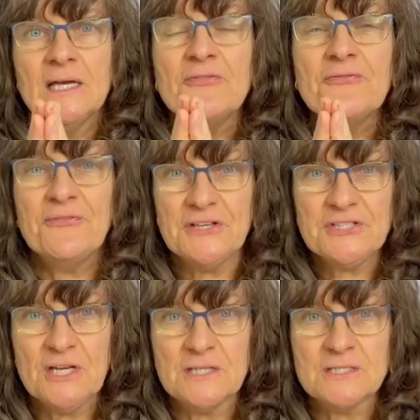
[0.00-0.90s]

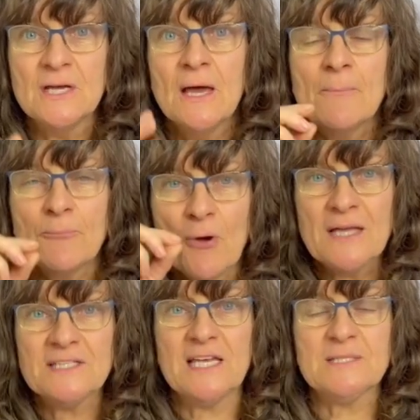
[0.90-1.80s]
efficient
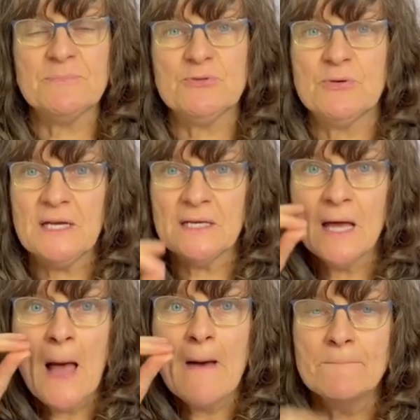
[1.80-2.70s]
process between
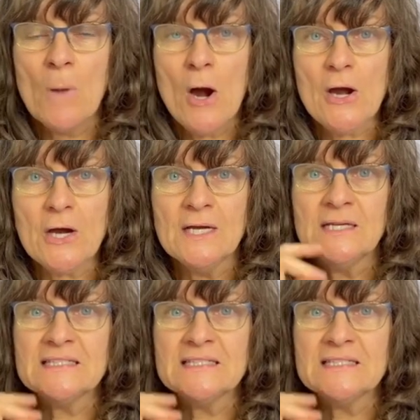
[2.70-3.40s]
mark,